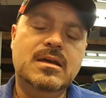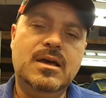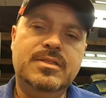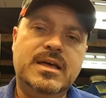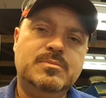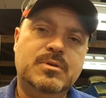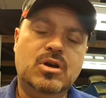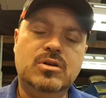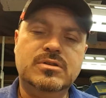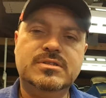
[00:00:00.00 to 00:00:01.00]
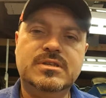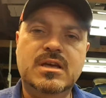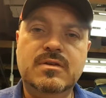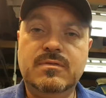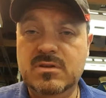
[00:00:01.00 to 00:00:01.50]
and that's because of
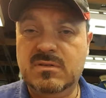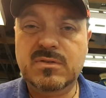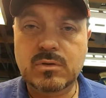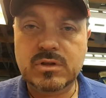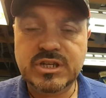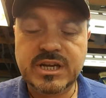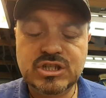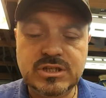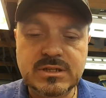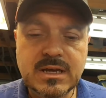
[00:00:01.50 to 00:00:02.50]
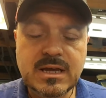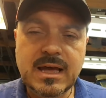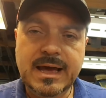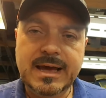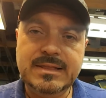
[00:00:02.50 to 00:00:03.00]
fuel injection,
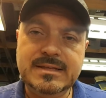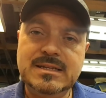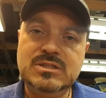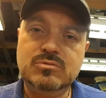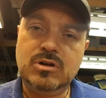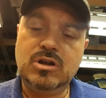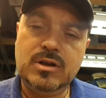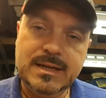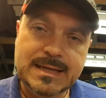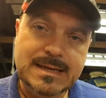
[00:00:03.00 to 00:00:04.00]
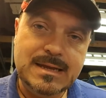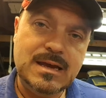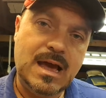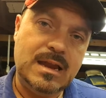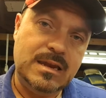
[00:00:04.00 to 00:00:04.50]
and they tend to run a lot
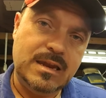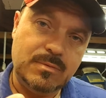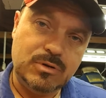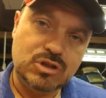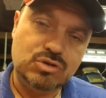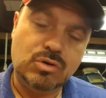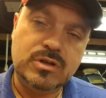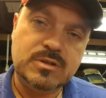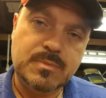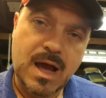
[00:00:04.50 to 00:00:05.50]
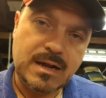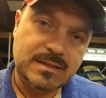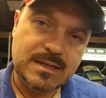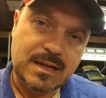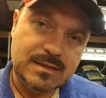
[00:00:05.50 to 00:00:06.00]
leaner, and you need a much stronger spark to
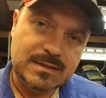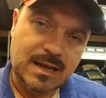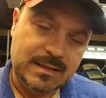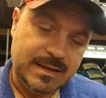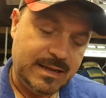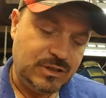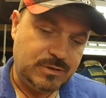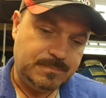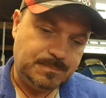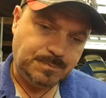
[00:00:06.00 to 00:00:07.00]
start a lean engine.